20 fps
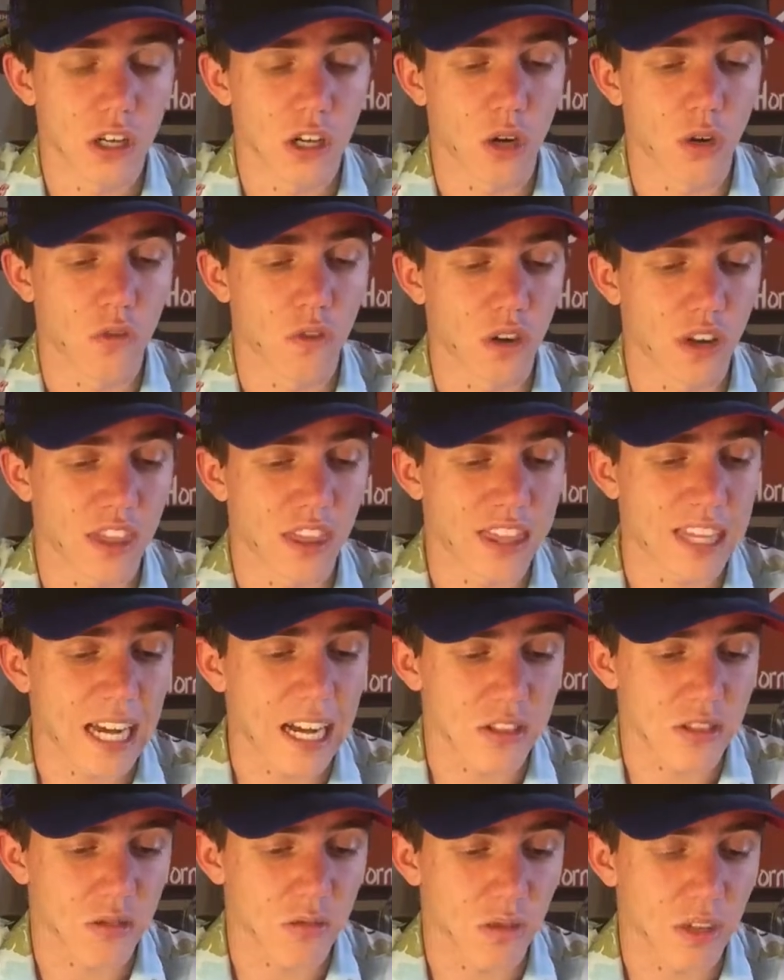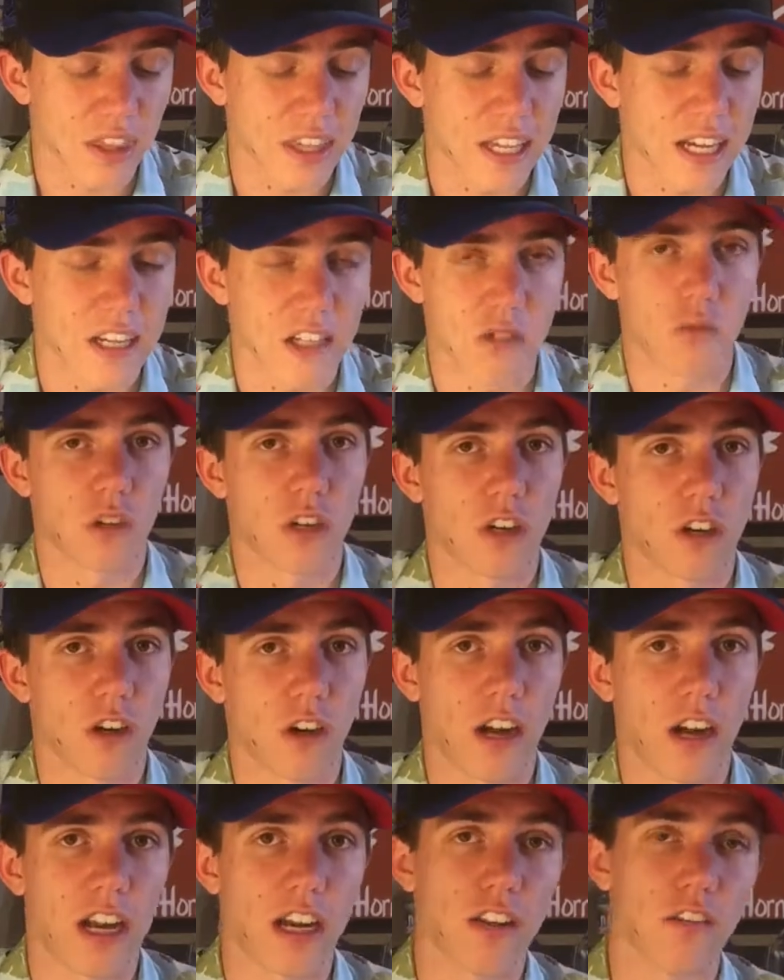over 1,000,
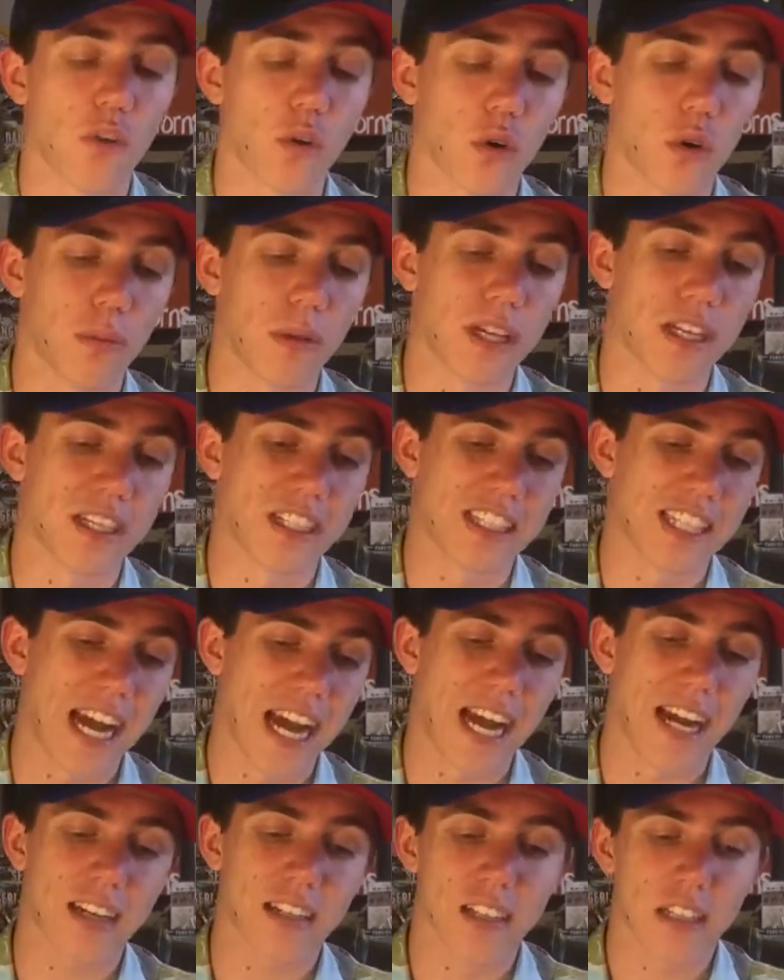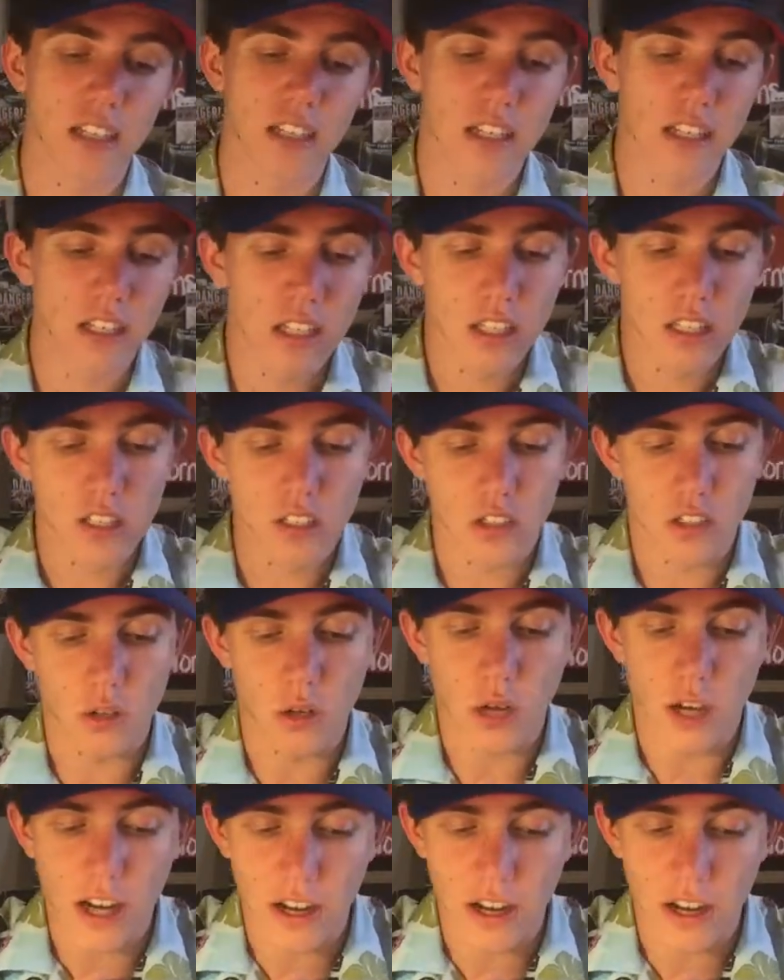1,184 to be exact. So,